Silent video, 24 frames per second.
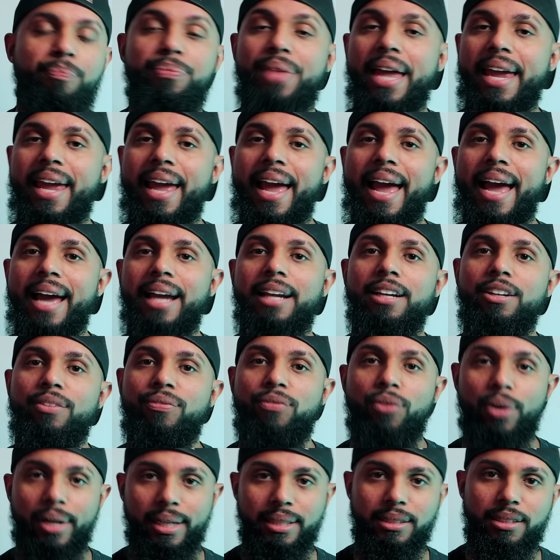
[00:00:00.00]
They added,
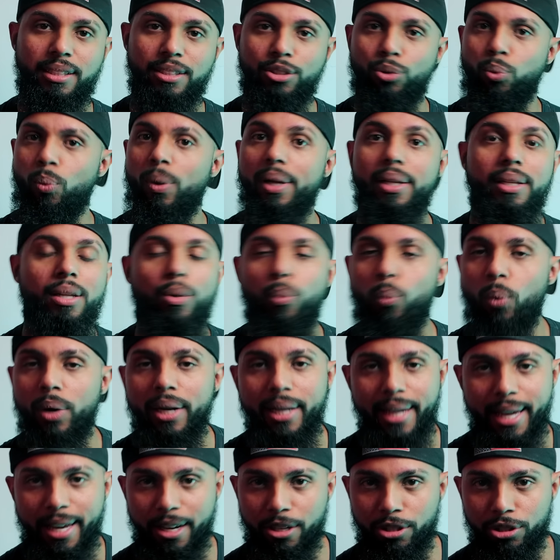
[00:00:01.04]
for instance,
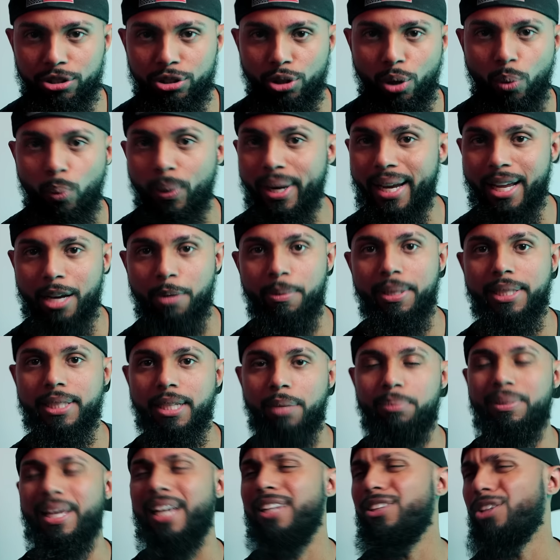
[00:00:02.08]
one character, one enemy
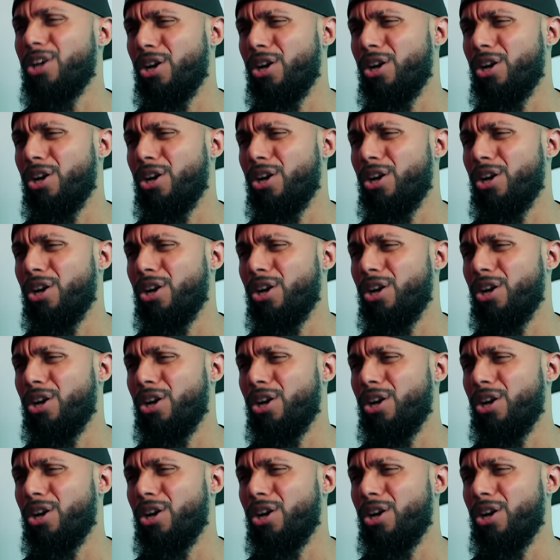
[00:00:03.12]
type that I